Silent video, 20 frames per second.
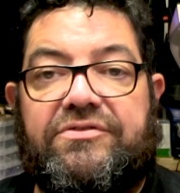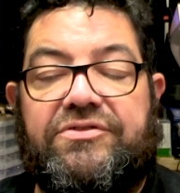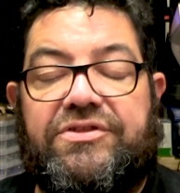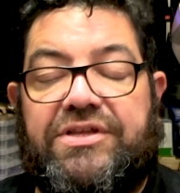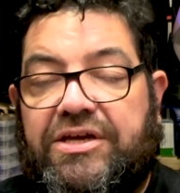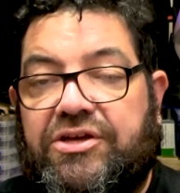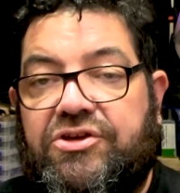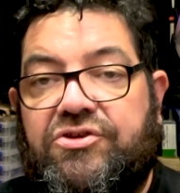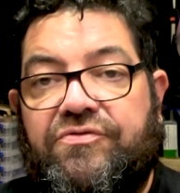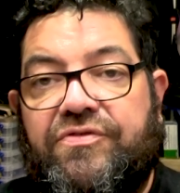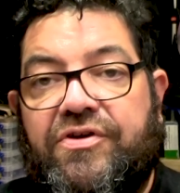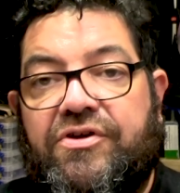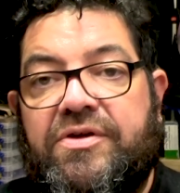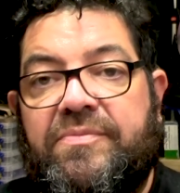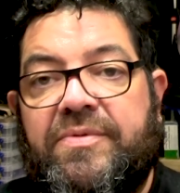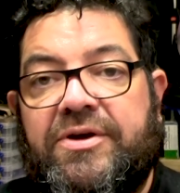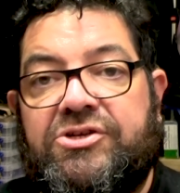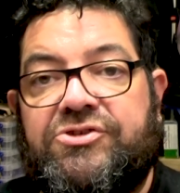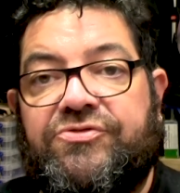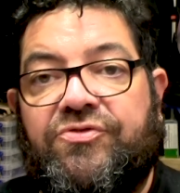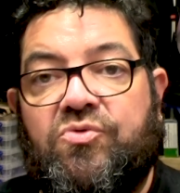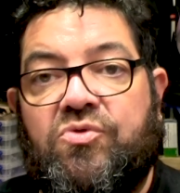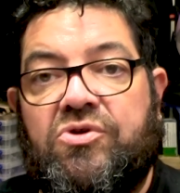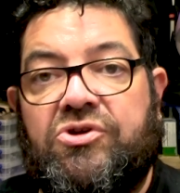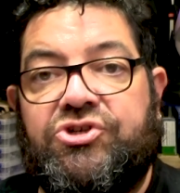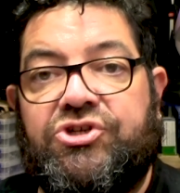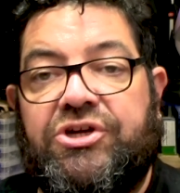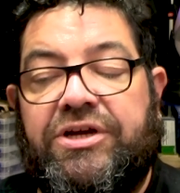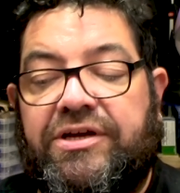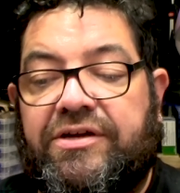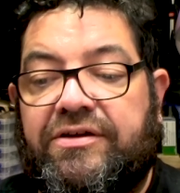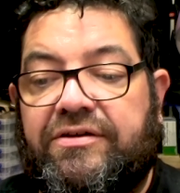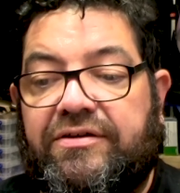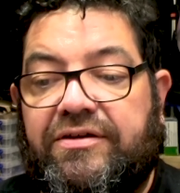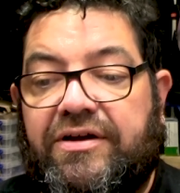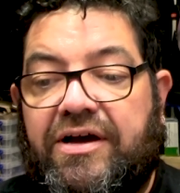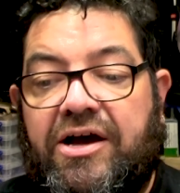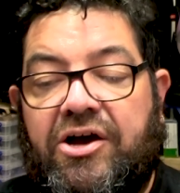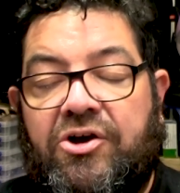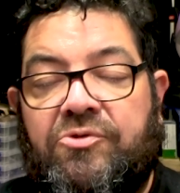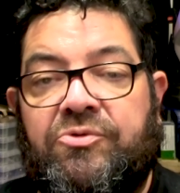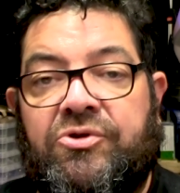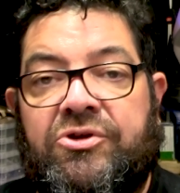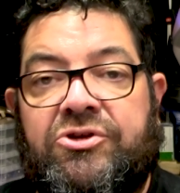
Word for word: Thank you very much for watching. I hope you